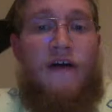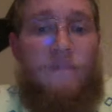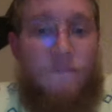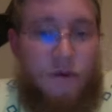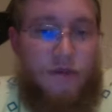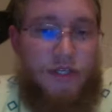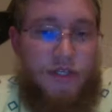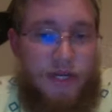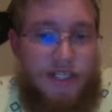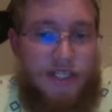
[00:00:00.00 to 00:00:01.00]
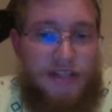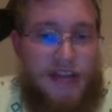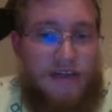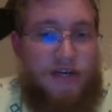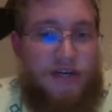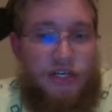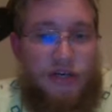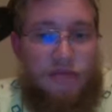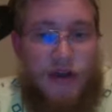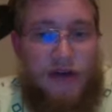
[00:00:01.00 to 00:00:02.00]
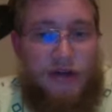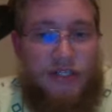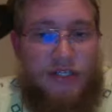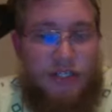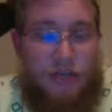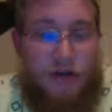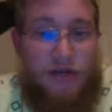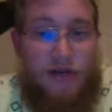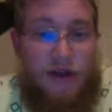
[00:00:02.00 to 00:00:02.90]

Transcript: For this reason, the definition of drought is determined